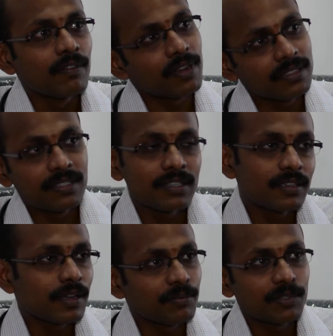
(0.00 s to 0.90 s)
Once he
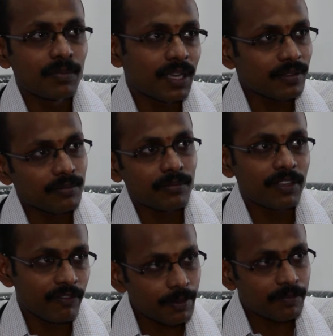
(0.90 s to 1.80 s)
comes back,
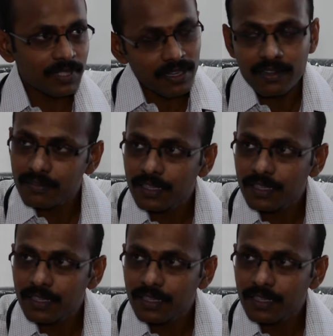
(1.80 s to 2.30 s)
by Feb second